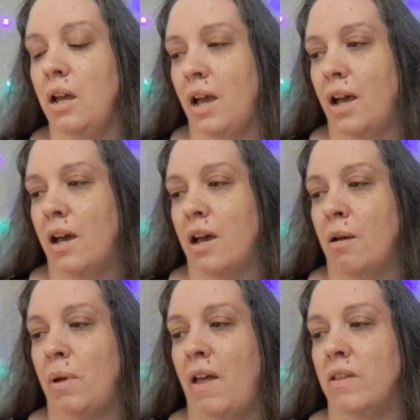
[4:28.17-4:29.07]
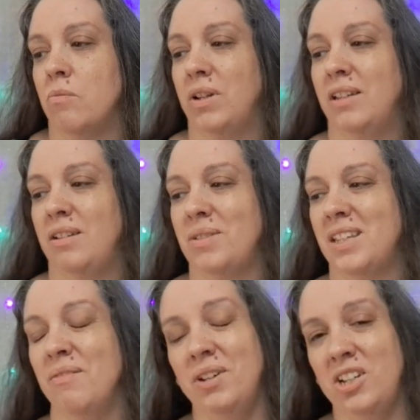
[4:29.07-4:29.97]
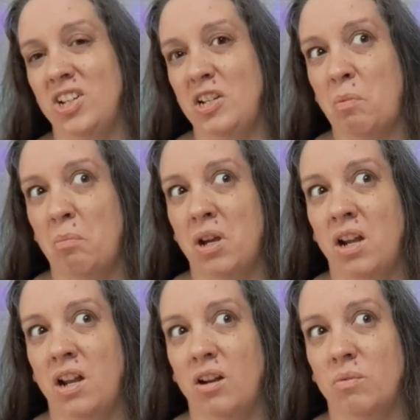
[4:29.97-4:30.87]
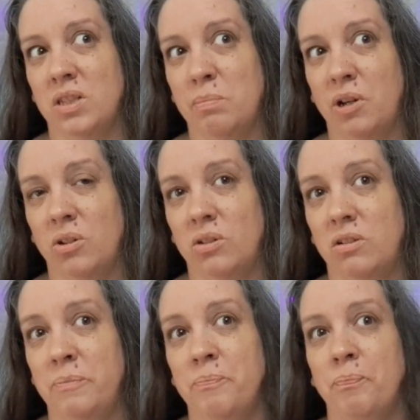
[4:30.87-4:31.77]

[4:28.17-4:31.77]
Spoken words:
And then one lady was like, well, I changed my mind. I don't want sparkle.